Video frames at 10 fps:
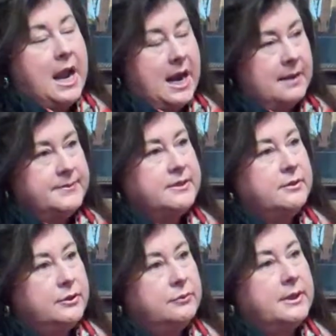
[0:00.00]

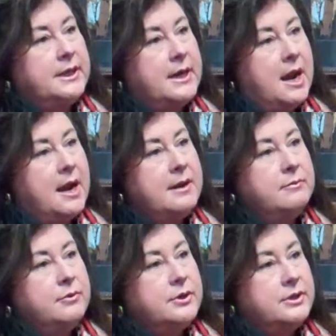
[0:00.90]
Absolutely. I
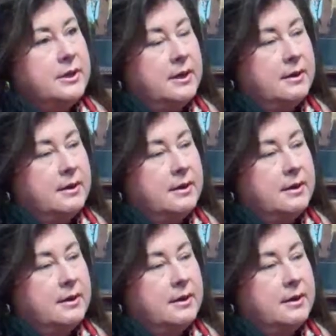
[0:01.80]
would